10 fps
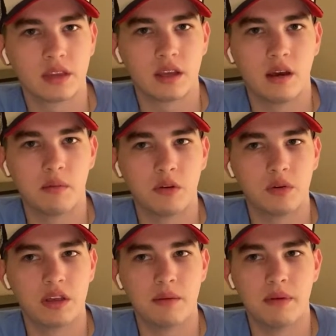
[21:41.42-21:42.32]
I'm going
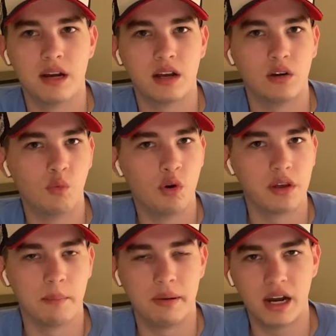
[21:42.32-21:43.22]
to keep my eye on
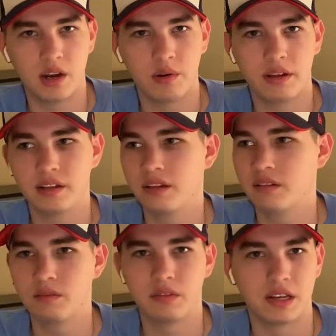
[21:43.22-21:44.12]
William Byron,
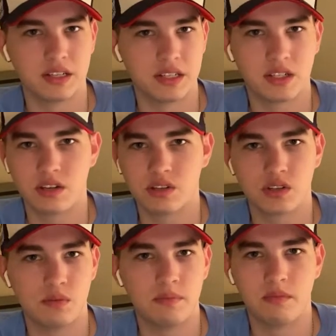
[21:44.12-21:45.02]
because he's
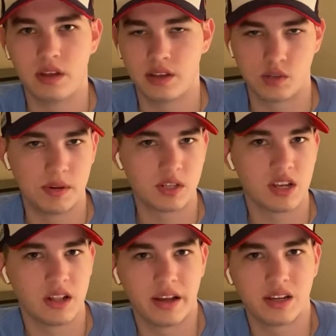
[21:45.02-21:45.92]
also, especially
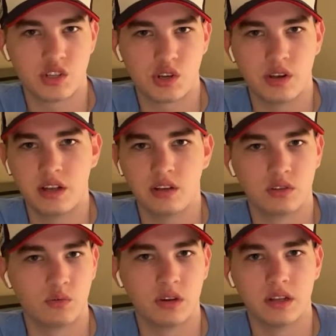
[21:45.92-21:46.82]
last year, he looked
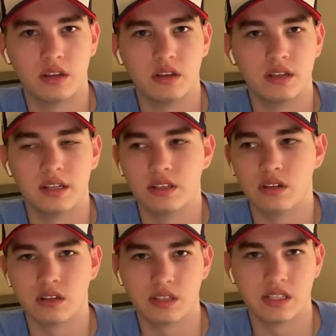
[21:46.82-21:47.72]
really good at
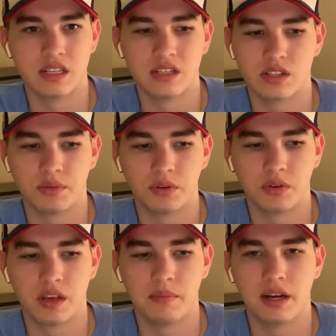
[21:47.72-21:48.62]
Darlington, so I'm going
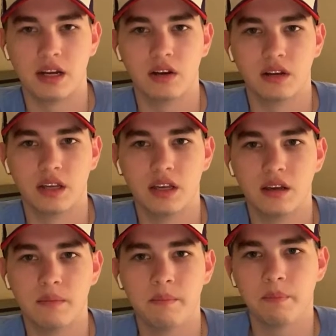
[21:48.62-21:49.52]
to keep my eye on
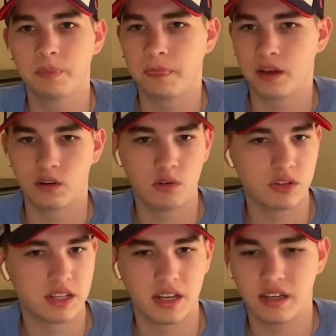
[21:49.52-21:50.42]
him. Of
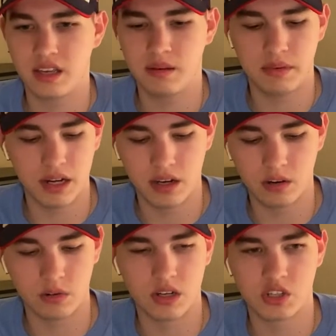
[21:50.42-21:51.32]
course, I got to keep my eye on
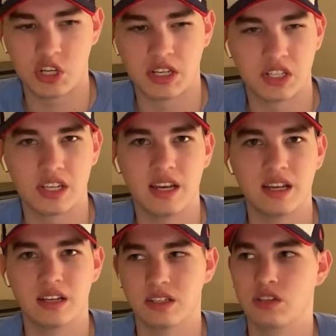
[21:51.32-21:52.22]
Ross Chastain,
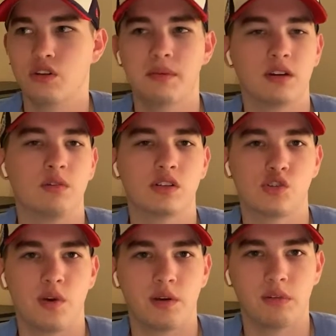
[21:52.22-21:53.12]
because no matter what
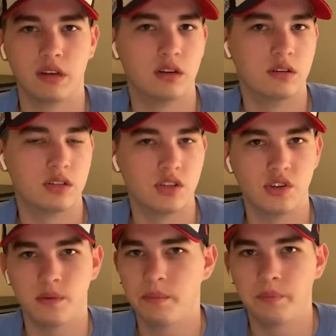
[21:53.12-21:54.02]
track we go
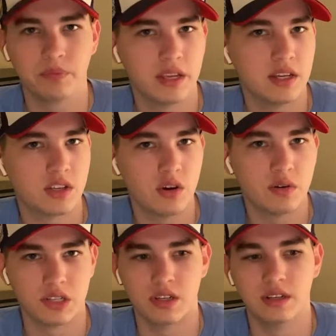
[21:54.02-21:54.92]
to, he's
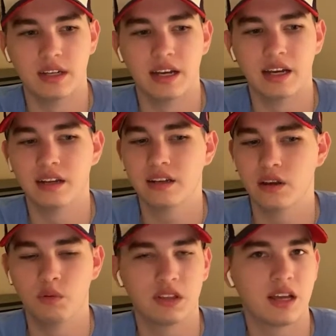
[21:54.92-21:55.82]
always good at.
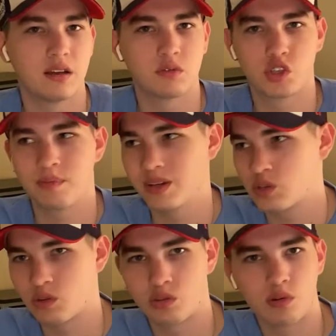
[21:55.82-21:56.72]
And with that
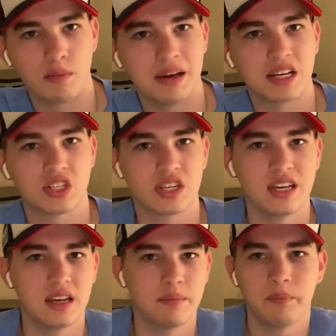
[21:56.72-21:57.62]
special throwback
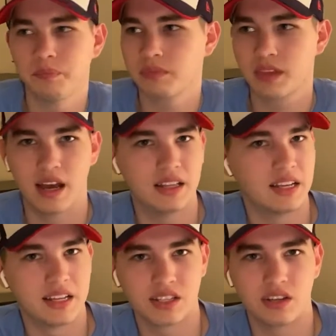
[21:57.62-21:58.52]
scheme, I
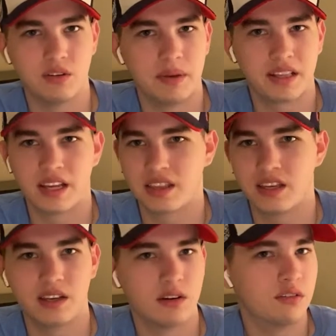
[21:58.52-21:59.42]
think that's going to make that
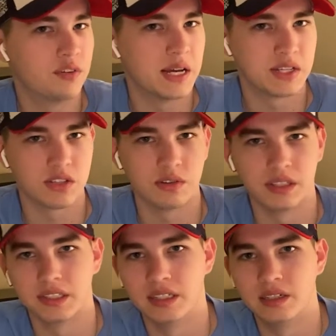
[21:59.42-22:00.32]
thing go faster
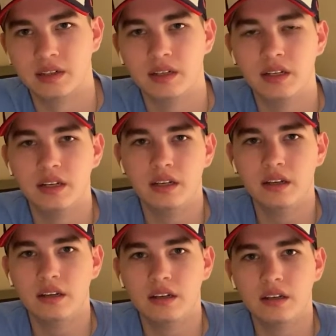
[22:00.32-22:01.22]
right there.
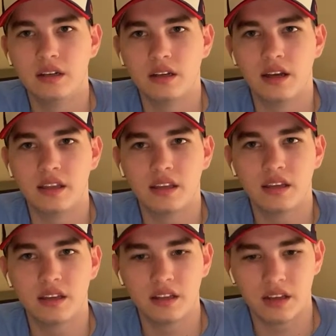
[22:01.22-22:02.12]
And
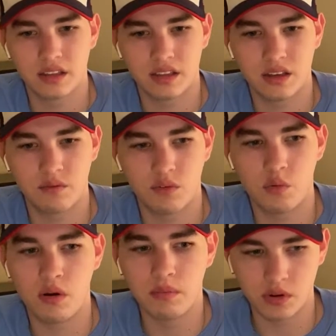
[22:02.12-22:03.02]
then I think for
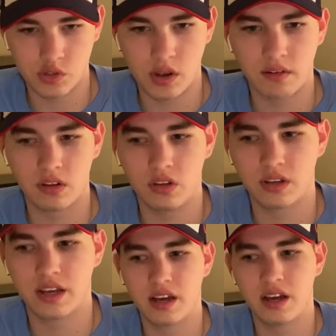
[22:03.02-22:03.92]
one more driver to
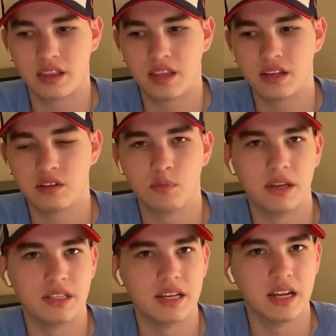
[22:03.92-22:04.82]
look I think it would be
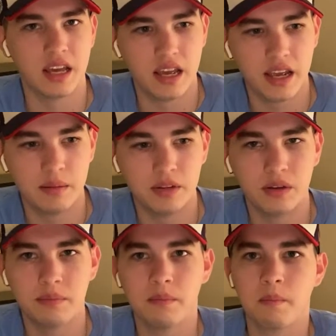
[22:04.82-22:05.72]
Denny Hamlin.